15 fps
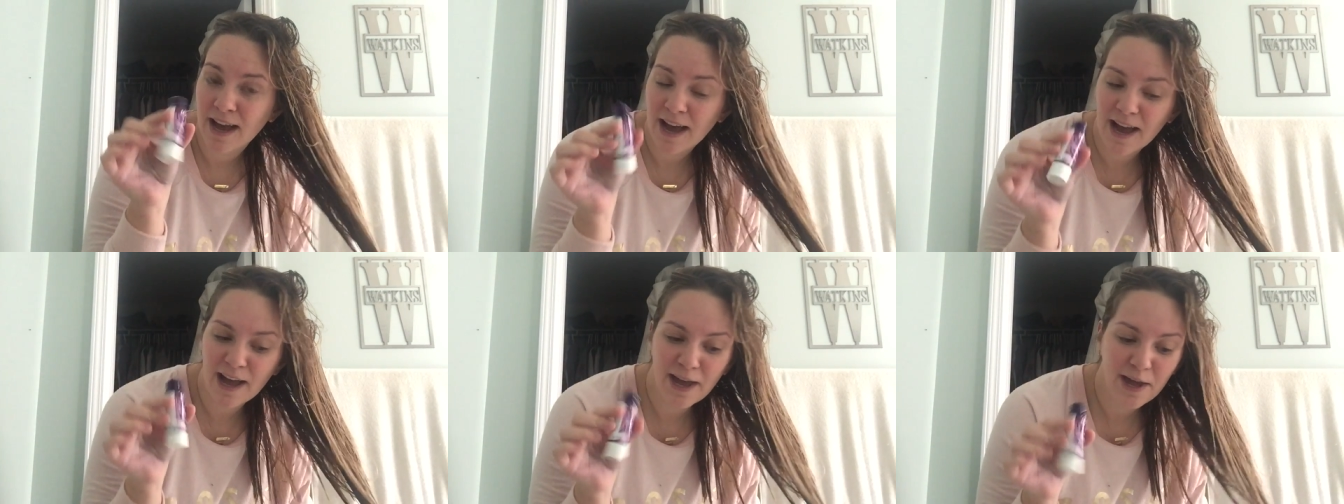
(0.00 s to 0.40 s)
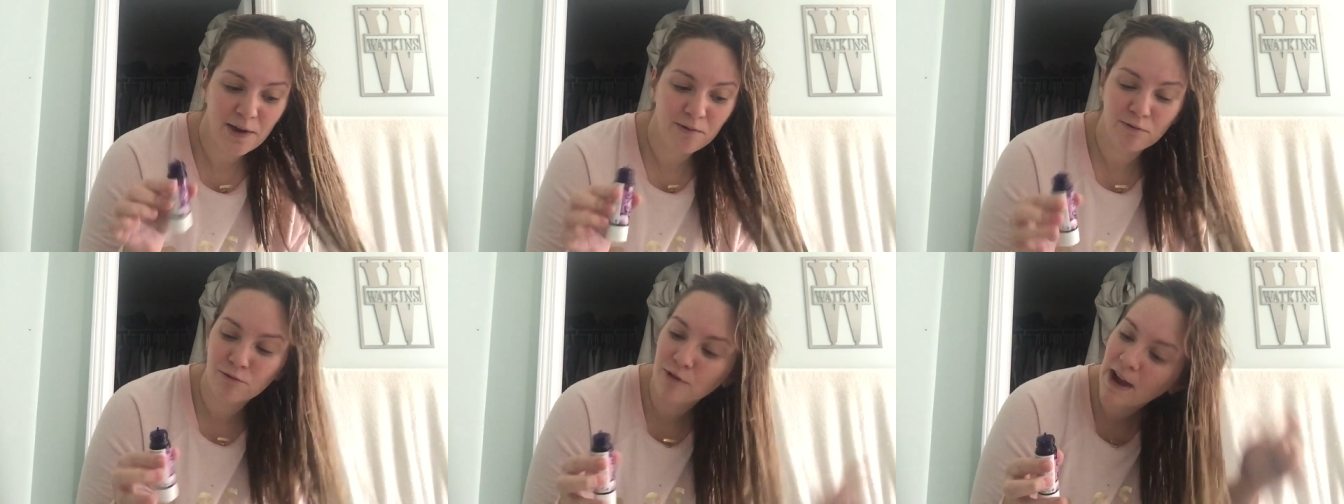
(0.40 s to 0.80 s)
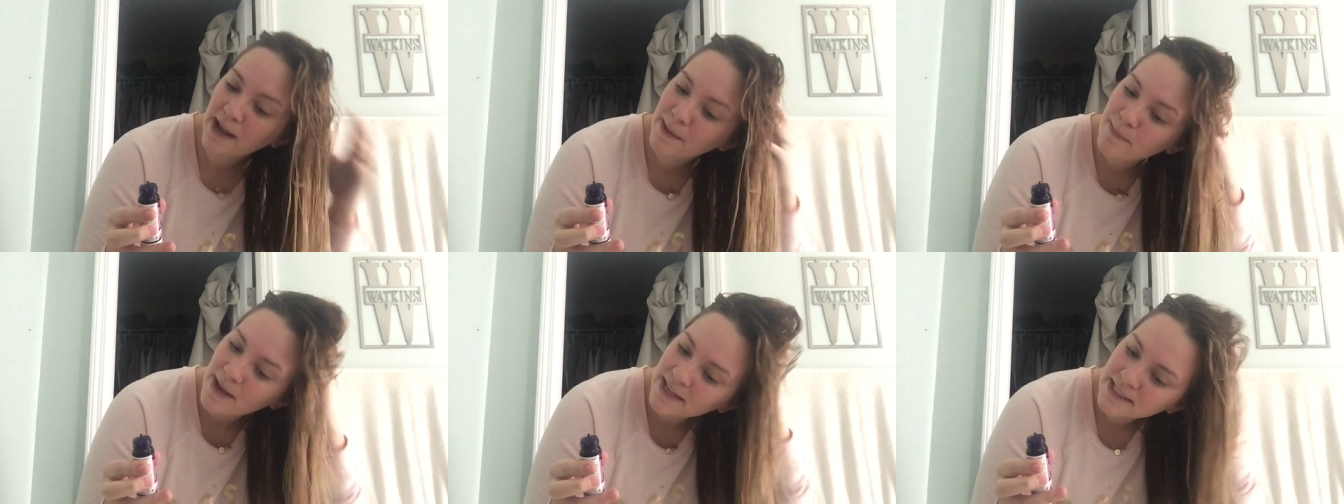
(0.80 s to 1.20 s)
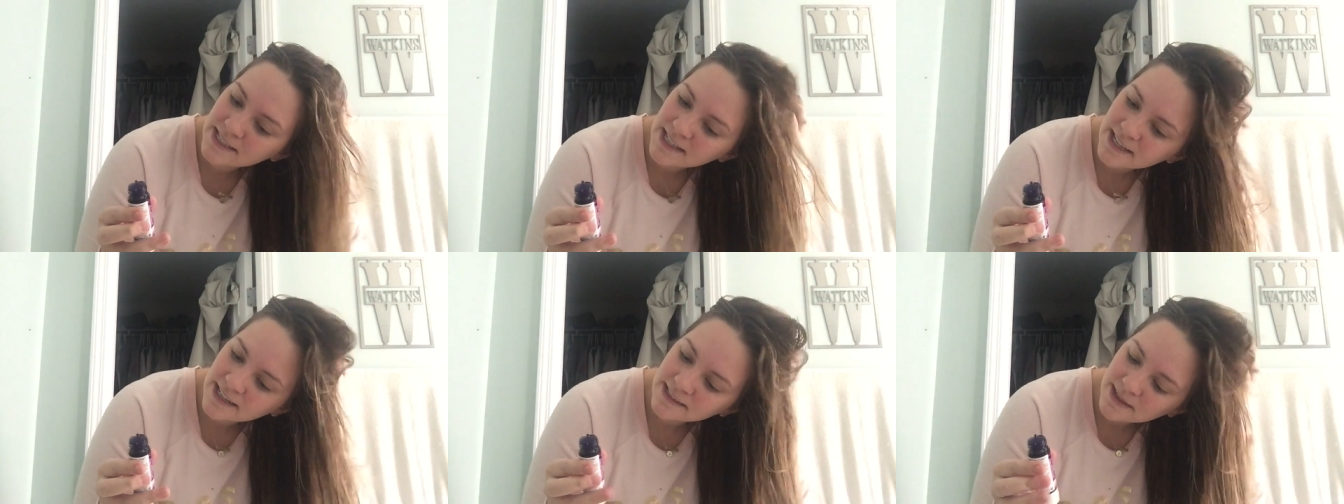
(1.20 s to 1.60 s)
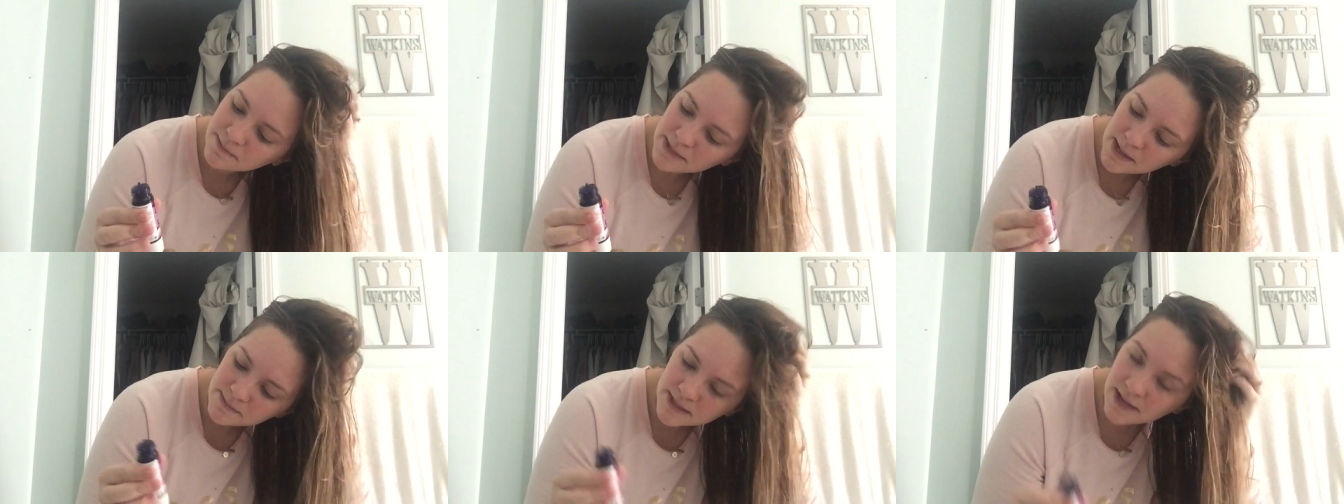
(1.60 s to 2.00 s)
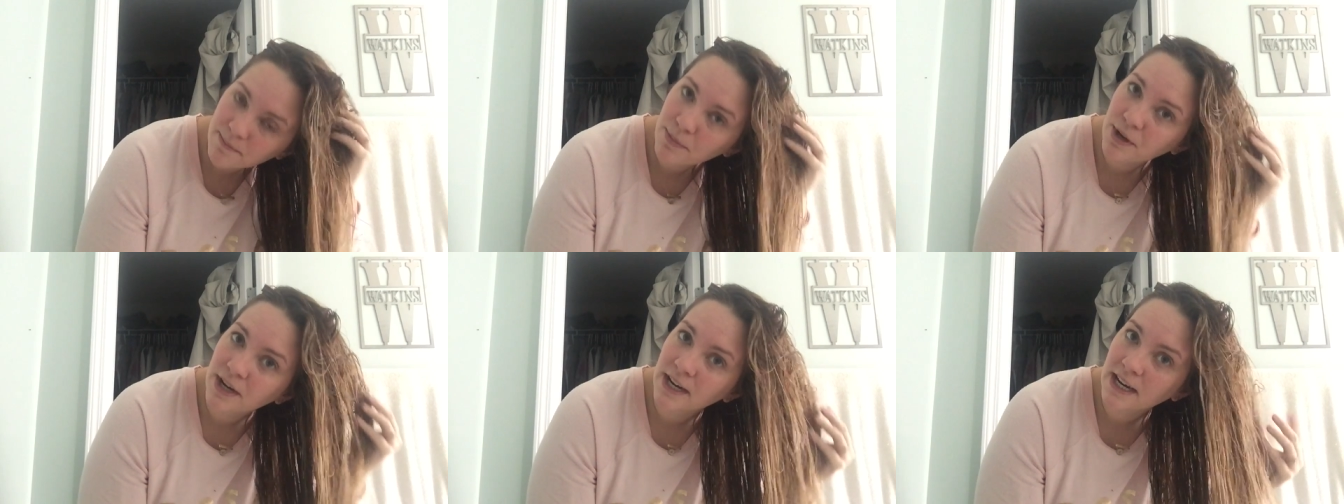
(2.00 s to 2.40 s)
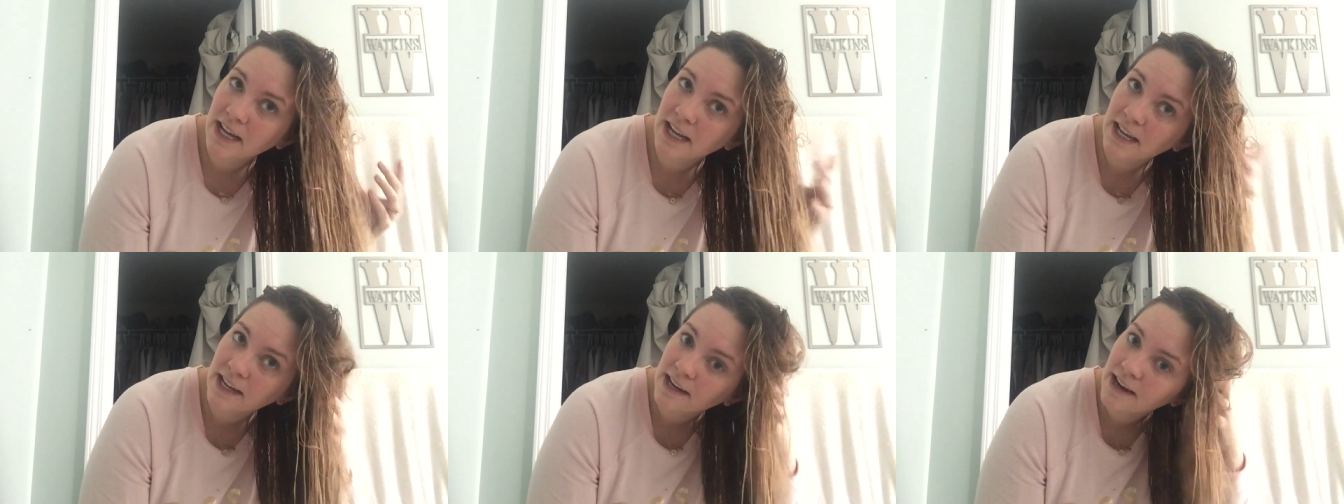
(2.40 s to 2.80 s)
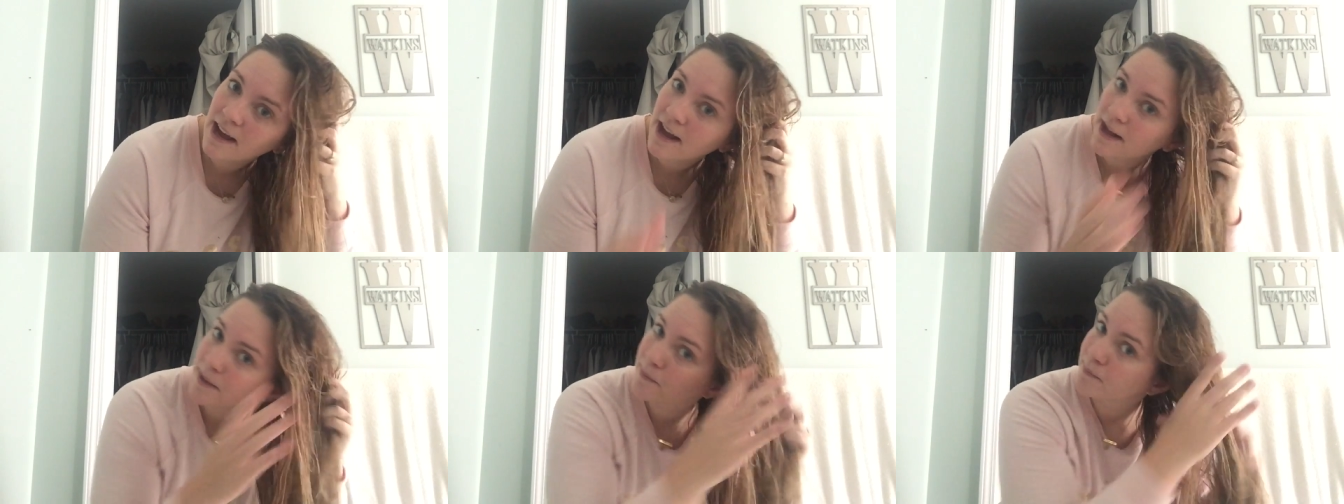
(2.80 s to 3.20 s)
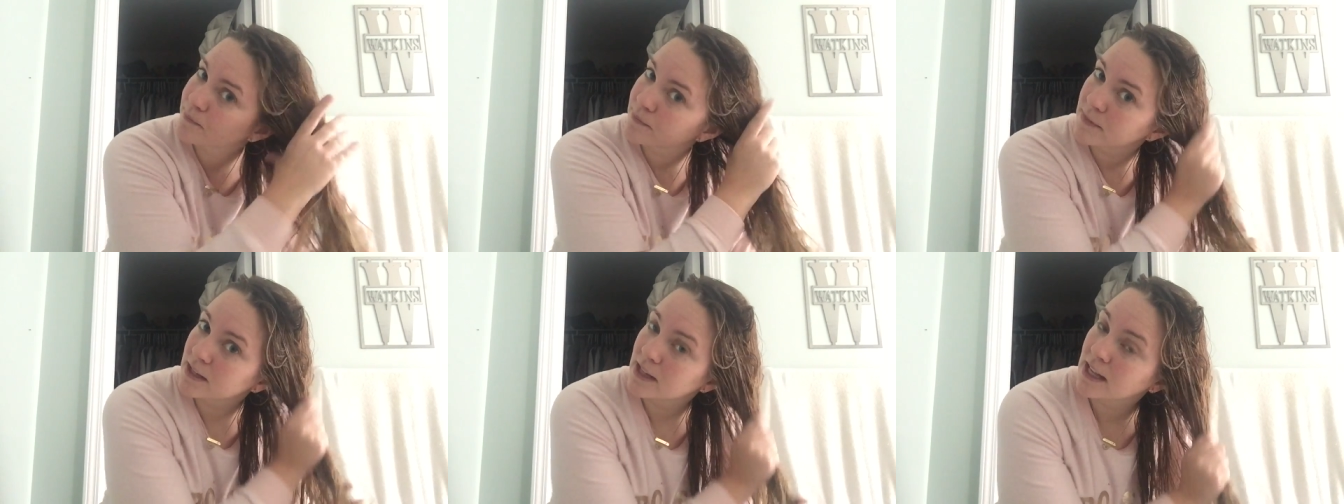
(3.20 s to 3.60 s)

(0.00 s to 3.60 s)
I recommend it. Sometimes I put it in um,